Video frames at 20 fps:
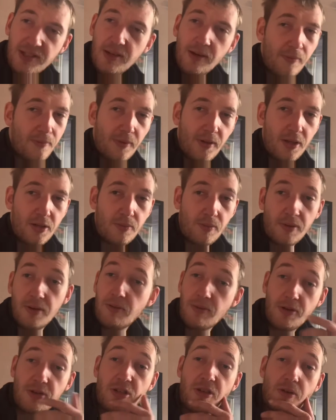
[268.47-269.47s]
and the third one are
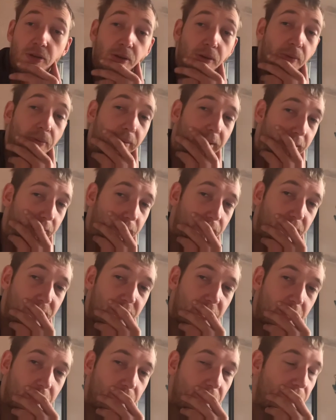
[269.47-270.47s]
actually good films,
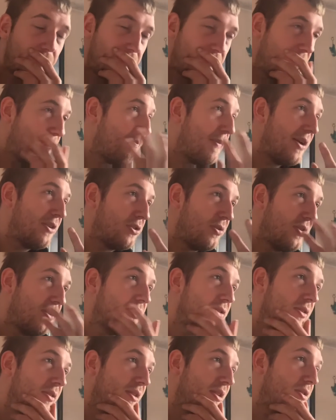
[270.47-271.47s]
Major they
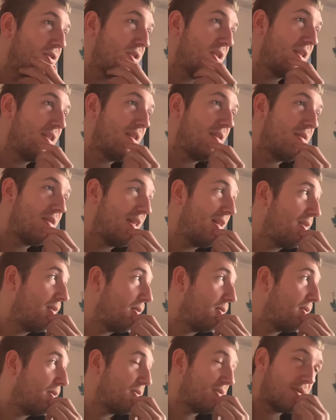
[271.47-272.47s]
didn't
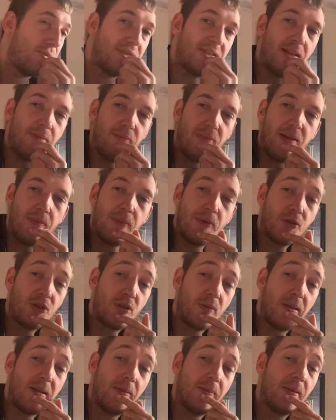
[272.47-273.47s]
films I've seen very much.
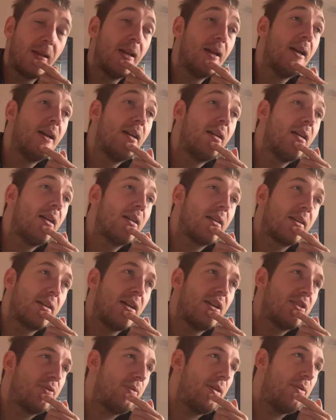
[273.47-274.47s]
I mean,
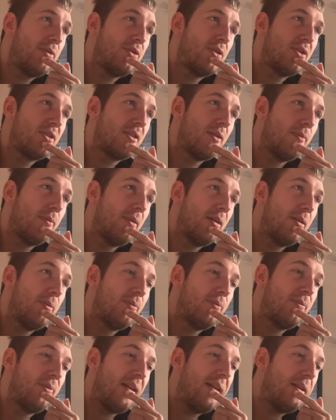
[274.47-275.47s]
Cars 3 was just a, a
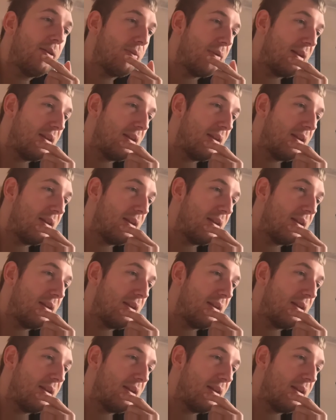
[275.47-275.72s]
thing, really,